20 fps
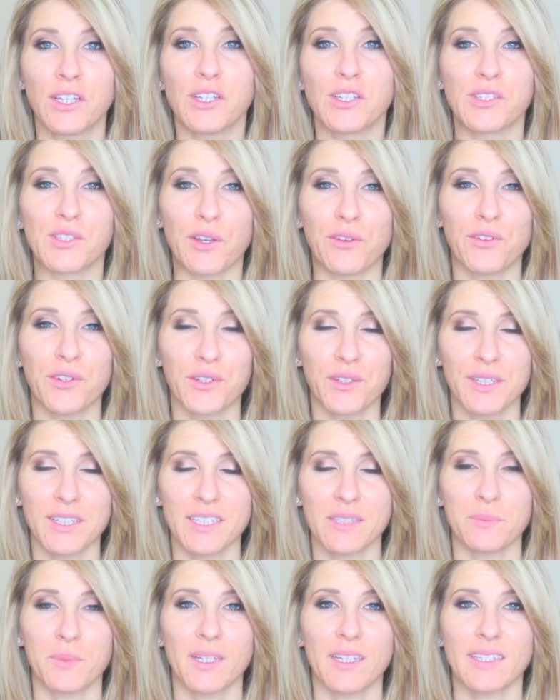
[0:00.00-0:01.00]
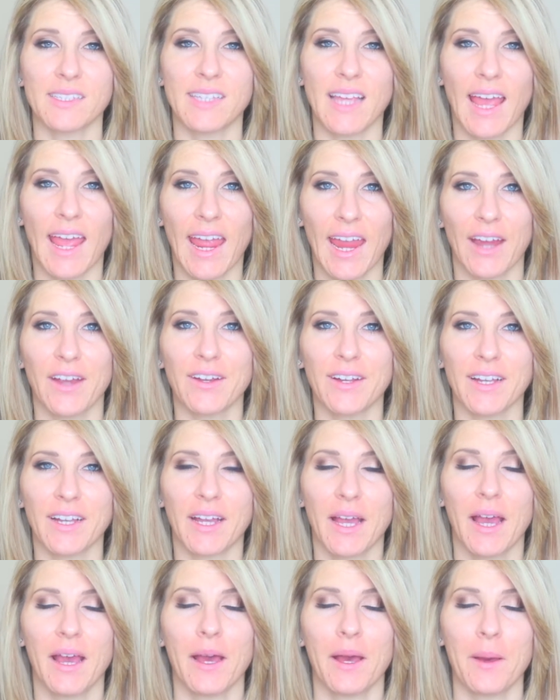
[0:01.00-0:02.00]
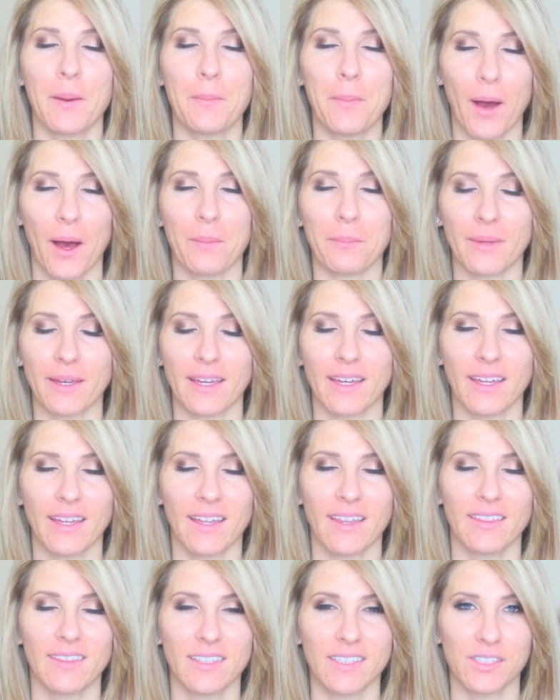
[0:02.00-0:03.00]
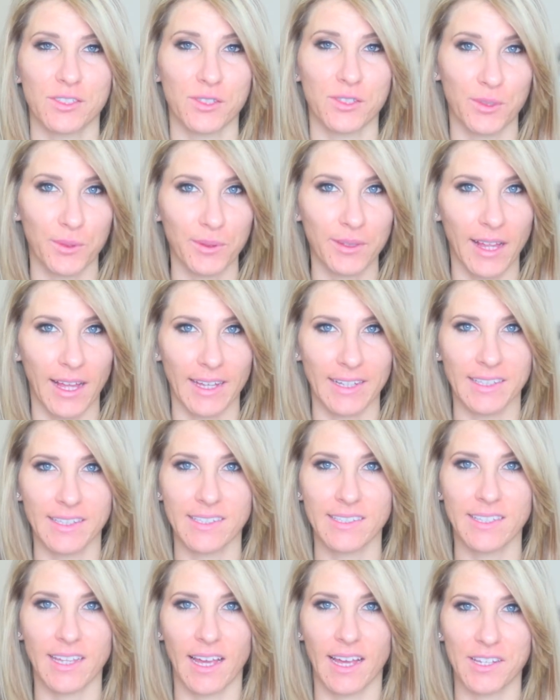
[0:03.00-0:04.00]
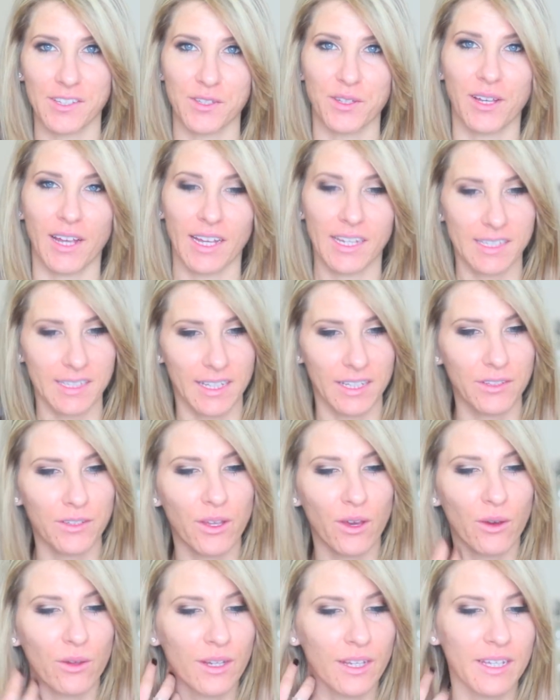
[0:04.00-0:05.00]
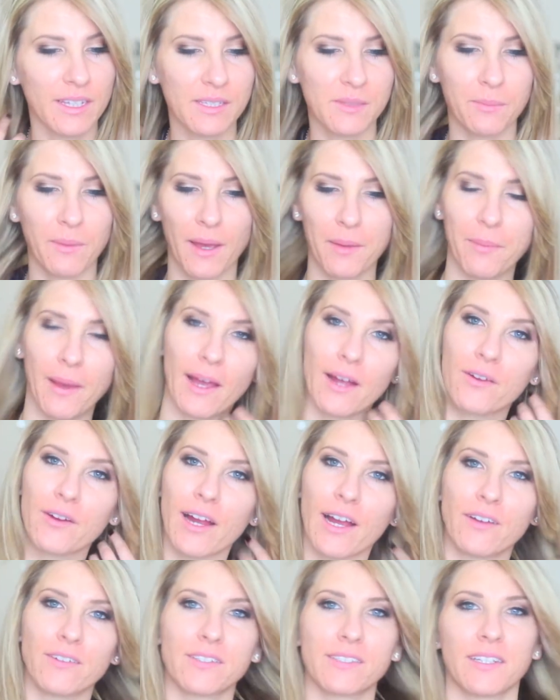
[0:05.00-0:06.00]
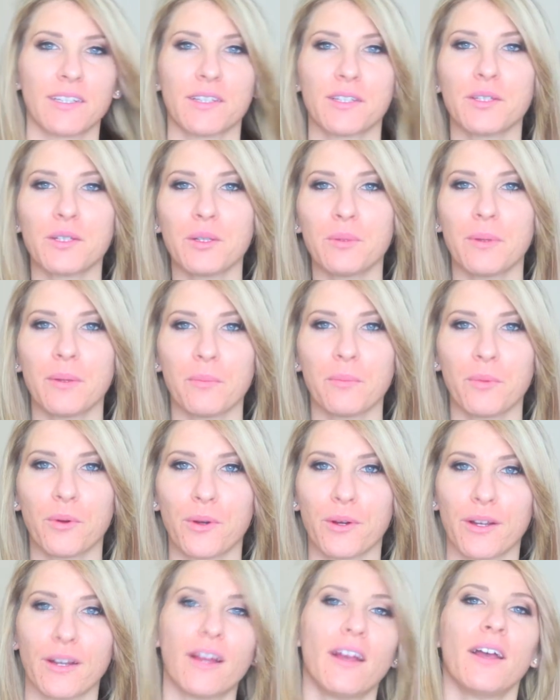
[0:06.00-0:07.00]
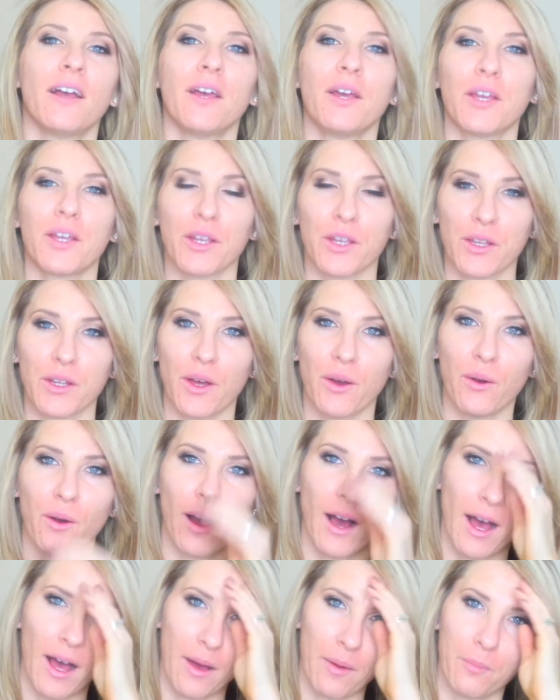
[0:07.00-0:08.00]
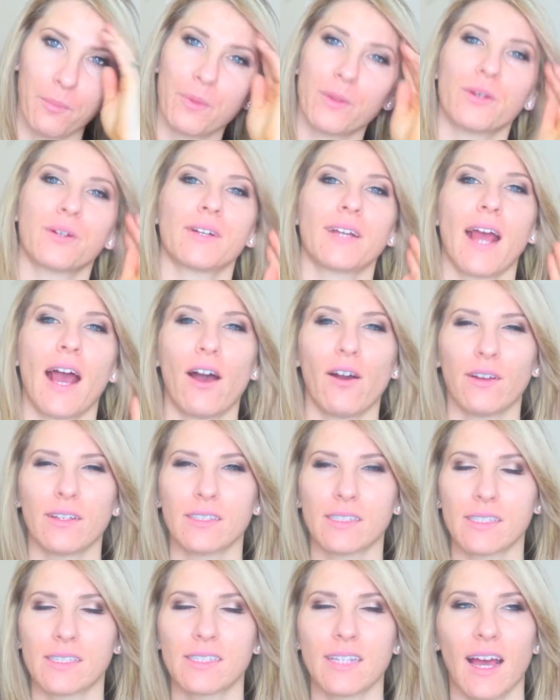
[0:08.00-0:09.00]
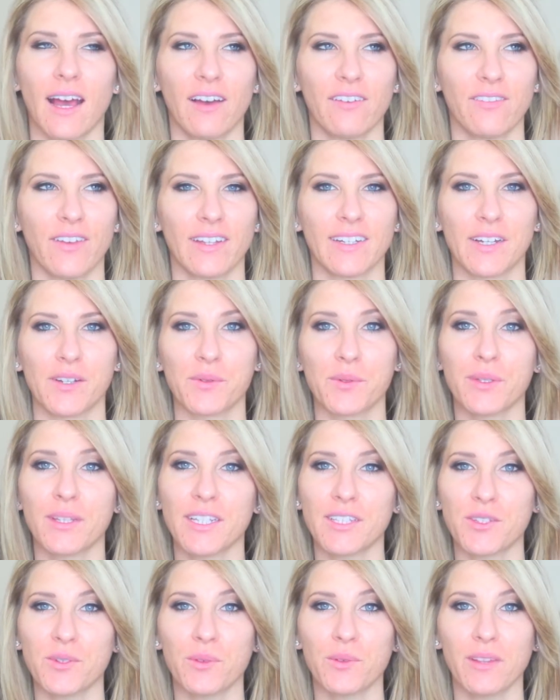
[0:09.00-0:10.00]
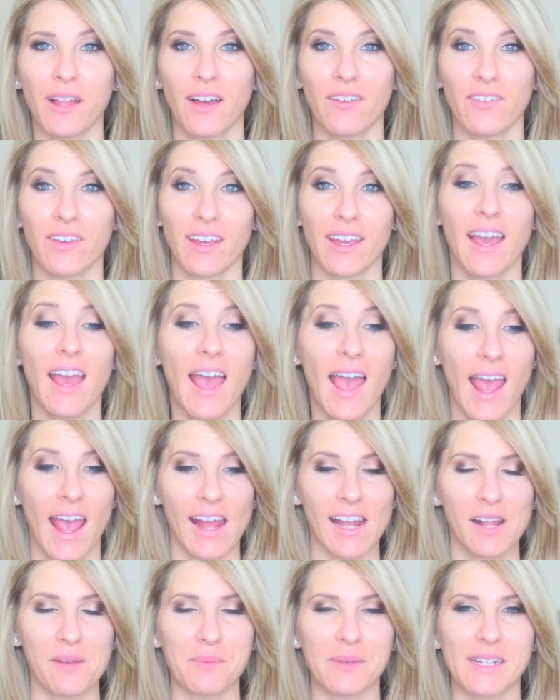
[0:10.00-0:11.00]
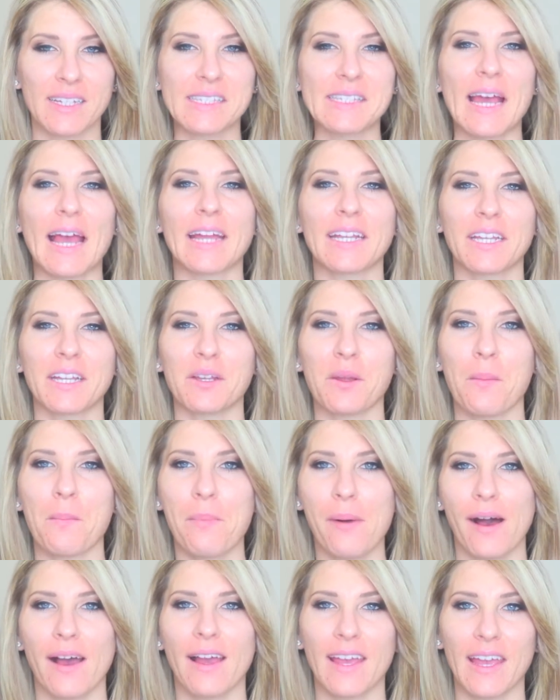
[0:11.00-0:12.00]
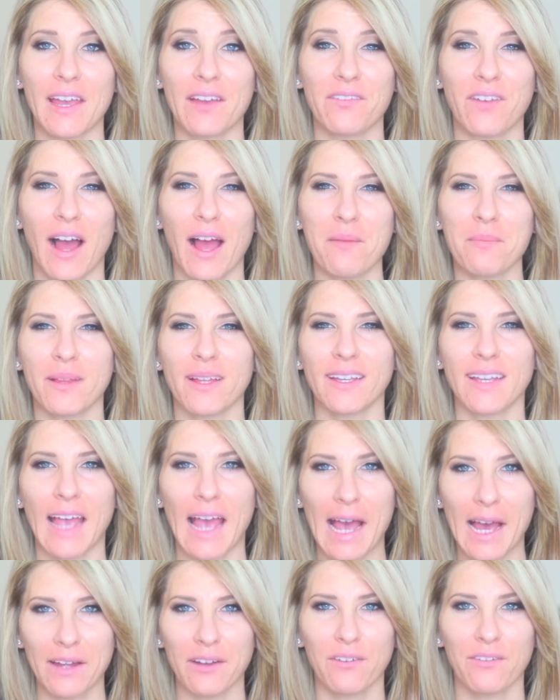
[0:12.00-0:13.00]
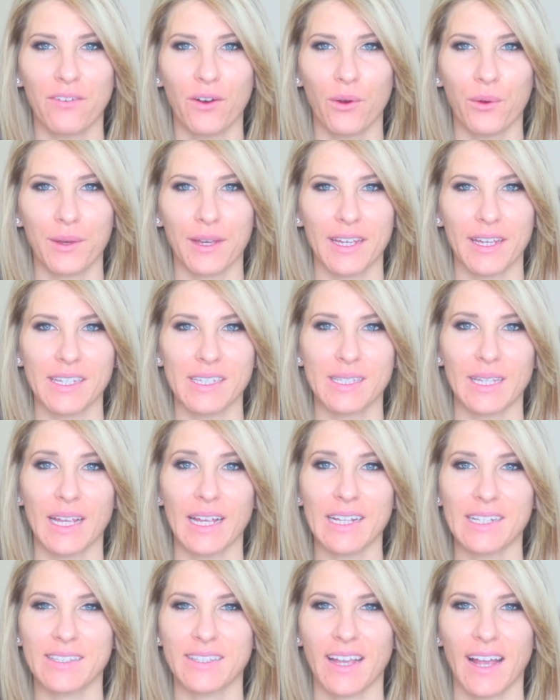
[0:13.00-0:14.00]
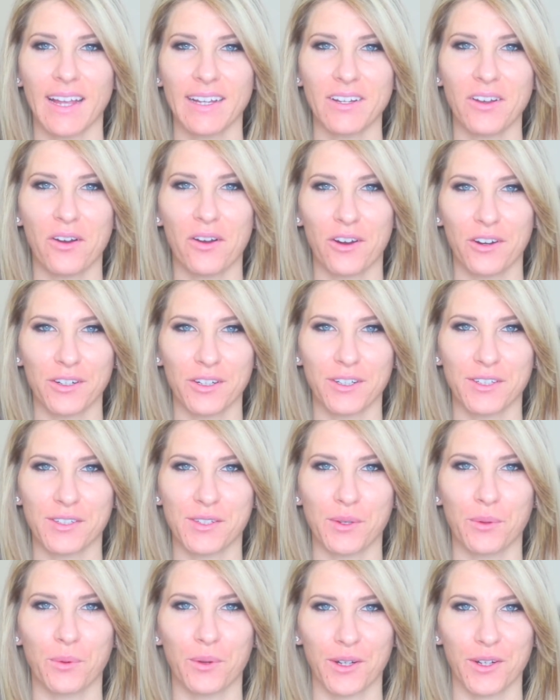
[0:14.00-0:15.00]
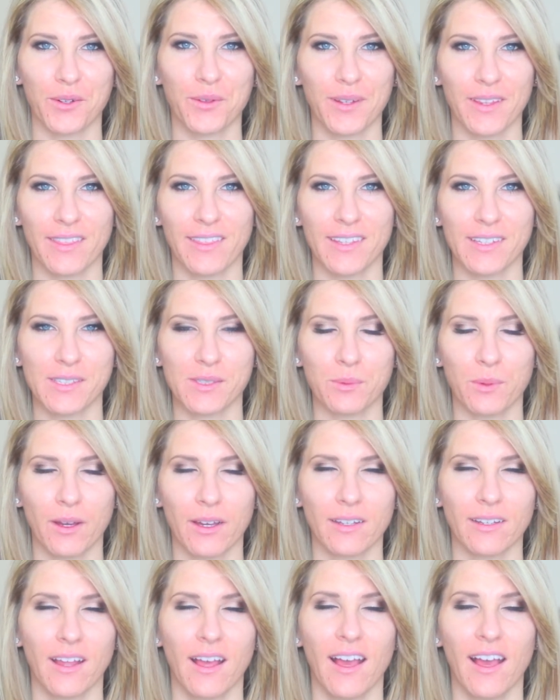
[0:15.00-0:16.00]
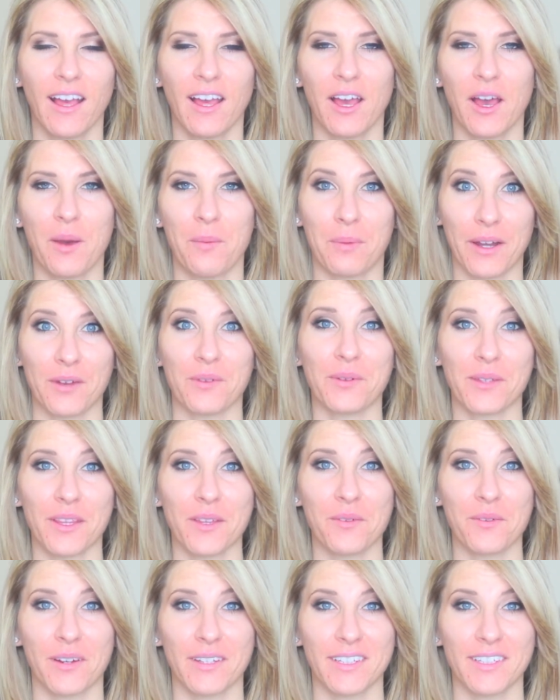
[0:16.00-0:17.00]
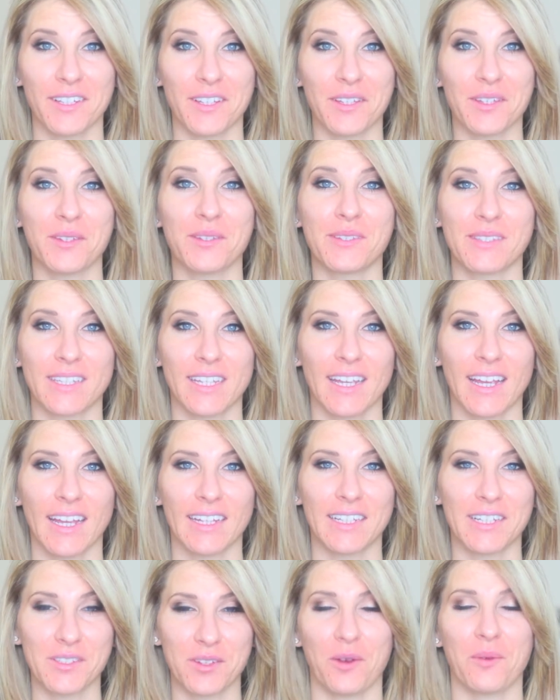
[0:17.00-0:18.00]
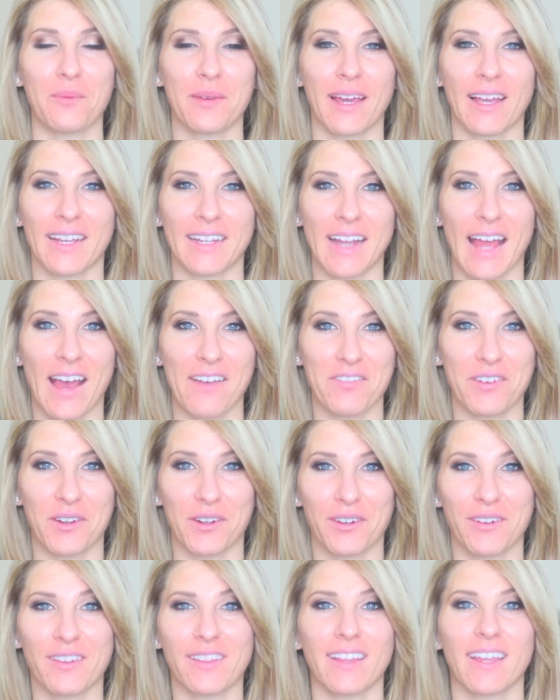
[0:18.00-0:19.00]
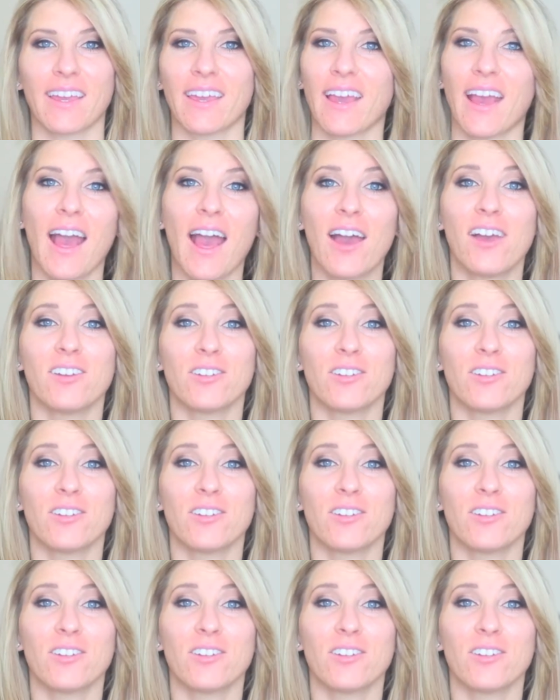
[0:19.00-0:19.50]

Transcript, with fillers: So for Christmas, Eric bought me this new lens. As you guys can notice, my background's a little bit more, you know, uh, blurred out and stuff, and I really do love it, and I'm excited. But if I'm like out of focus, it's kind of harder to work with this one, but I really wanted to use it, and he told me I can have it early.